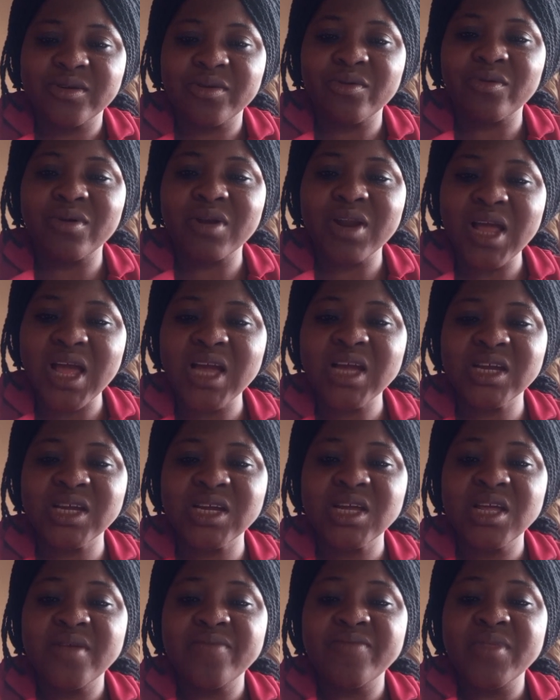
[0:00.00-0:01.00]
You
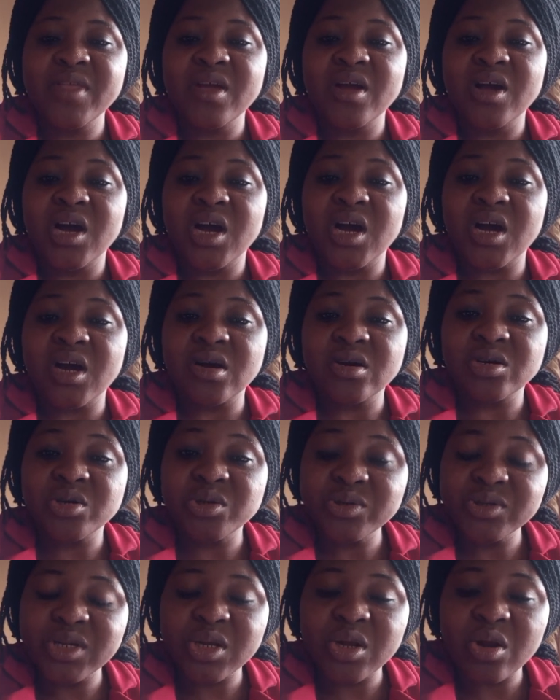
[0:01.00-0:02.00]
lack a
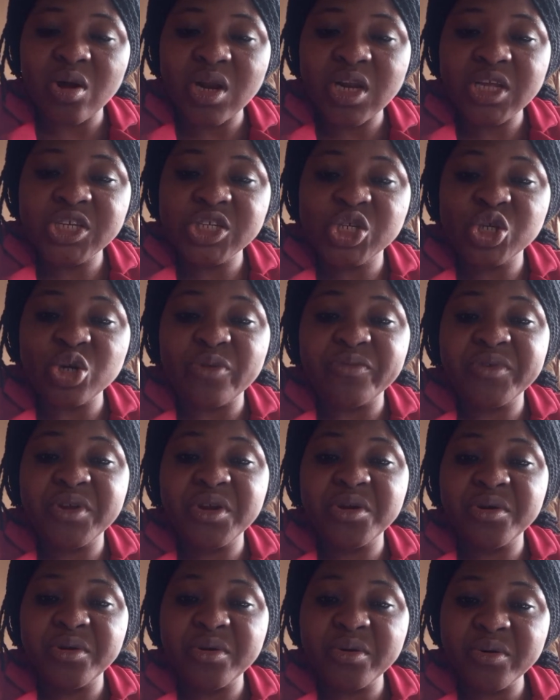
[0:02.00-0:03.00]
good knowledge of
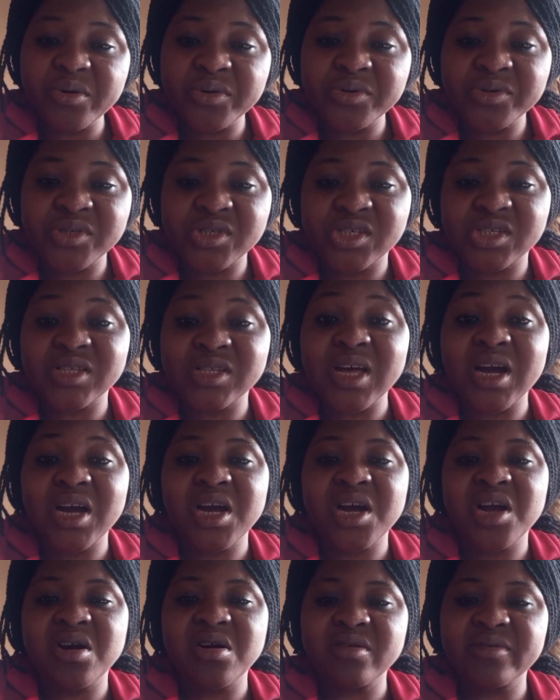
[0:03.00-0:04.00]
the rules
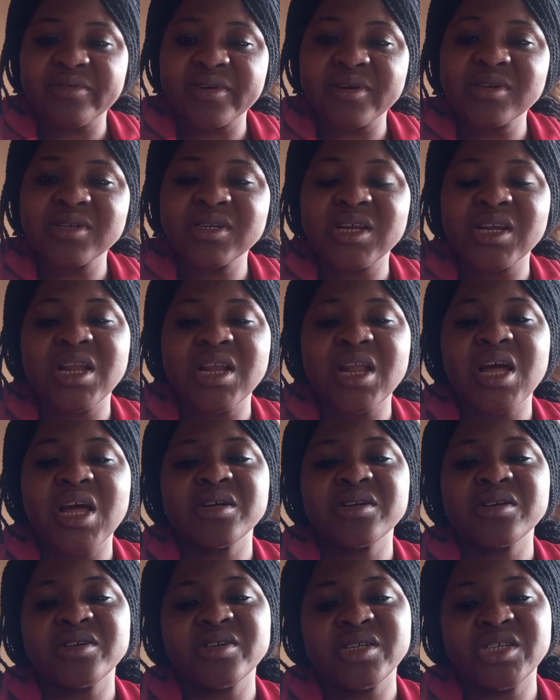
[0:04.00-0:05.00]
that govern the
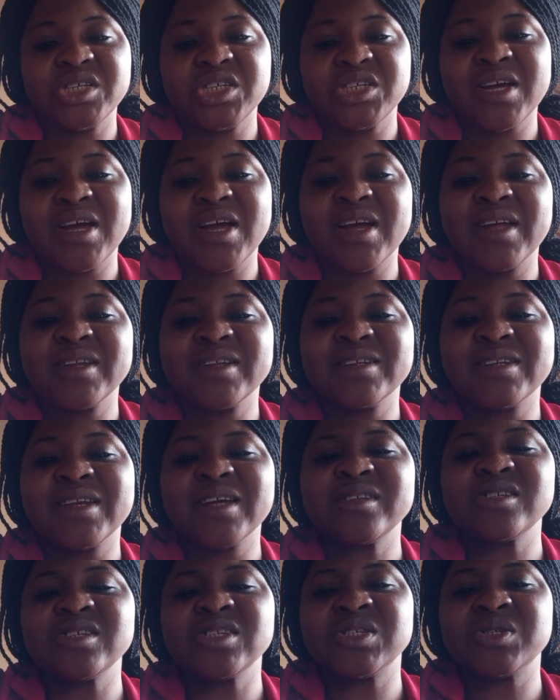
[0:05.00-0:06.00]
language, and
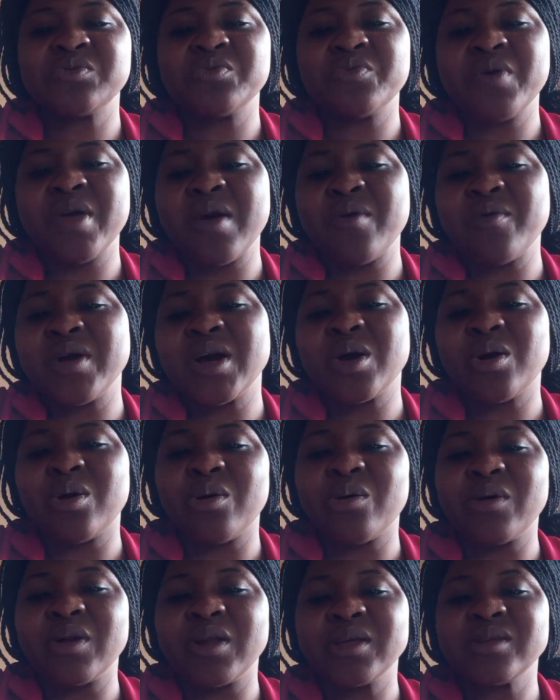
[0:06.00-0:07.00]
that is where we
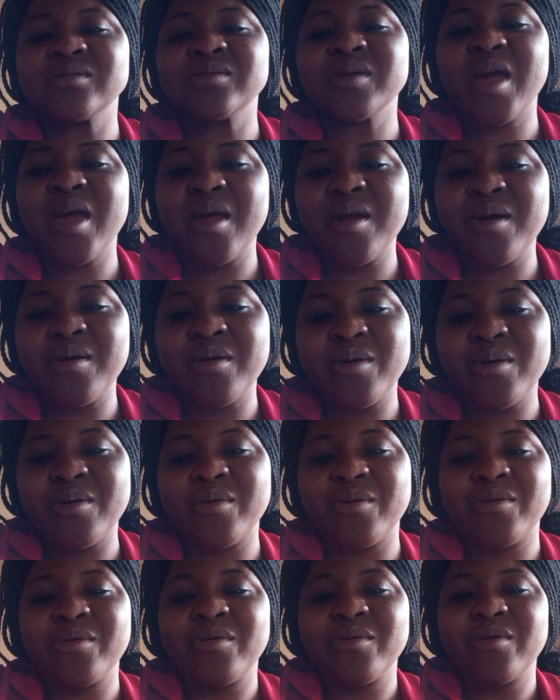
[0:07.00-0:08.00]
call it
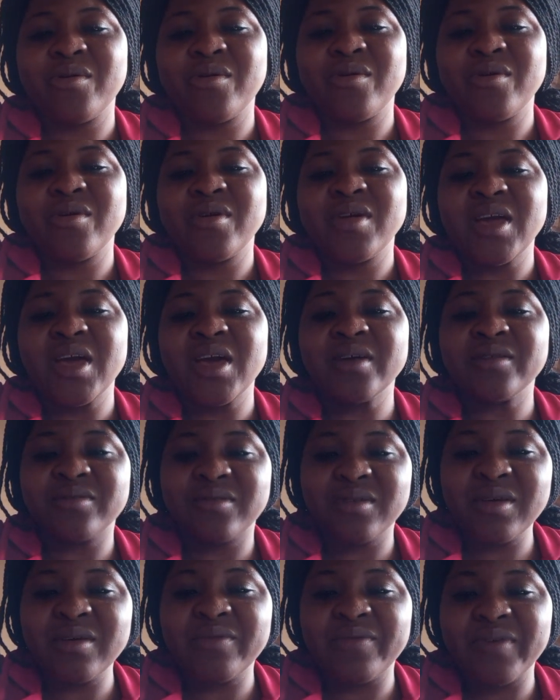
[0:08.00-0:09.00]
error.
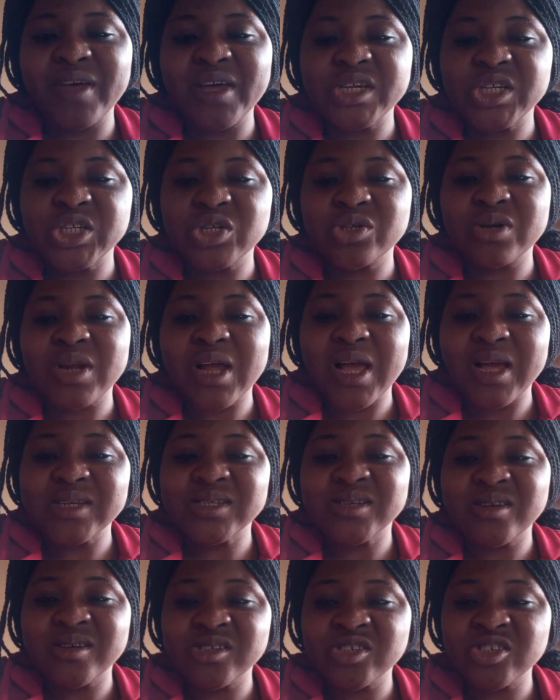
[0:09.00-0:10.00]
A deviation
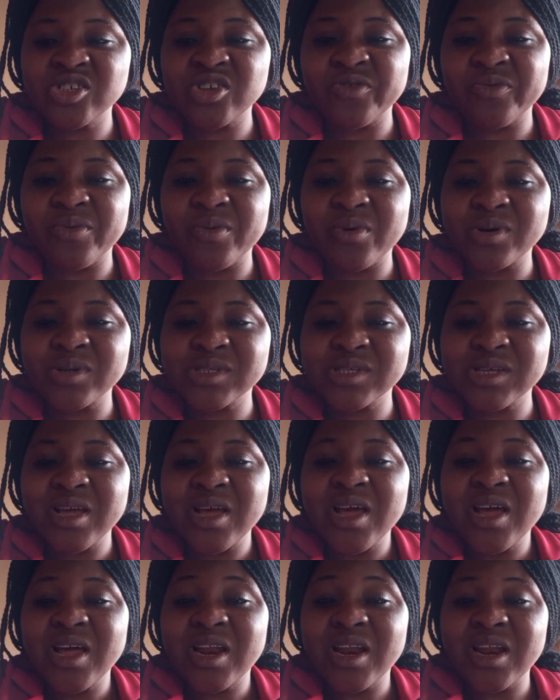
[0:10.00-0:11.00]
as a result of what?
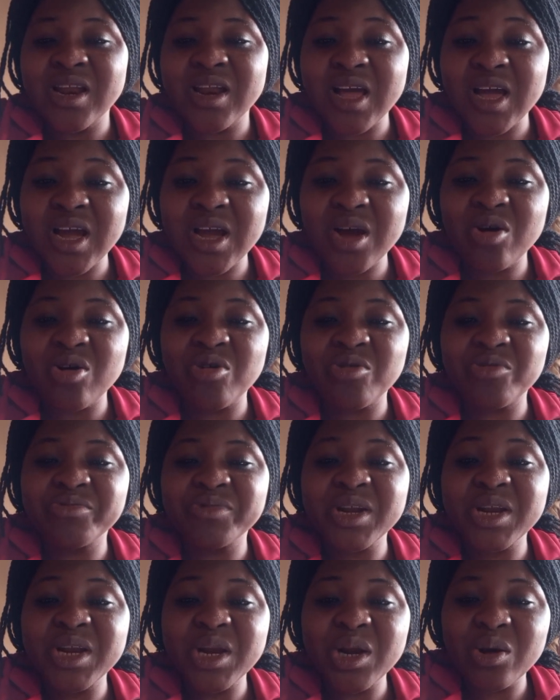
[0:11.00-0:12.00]
Lack
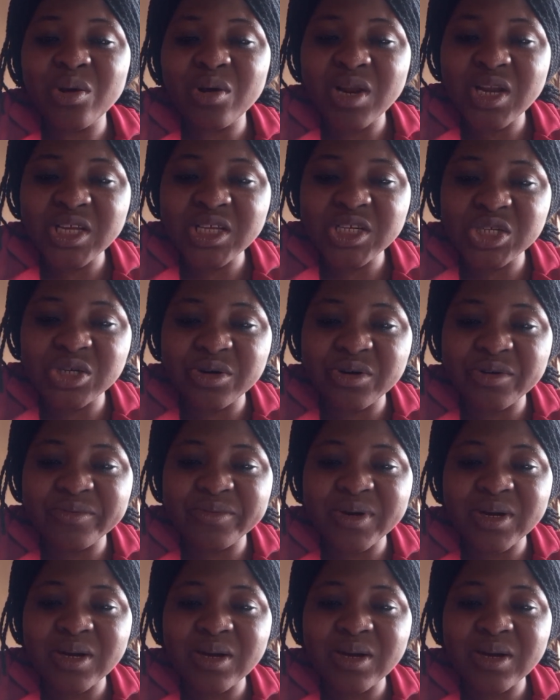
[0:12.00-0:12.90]
of the knowledge of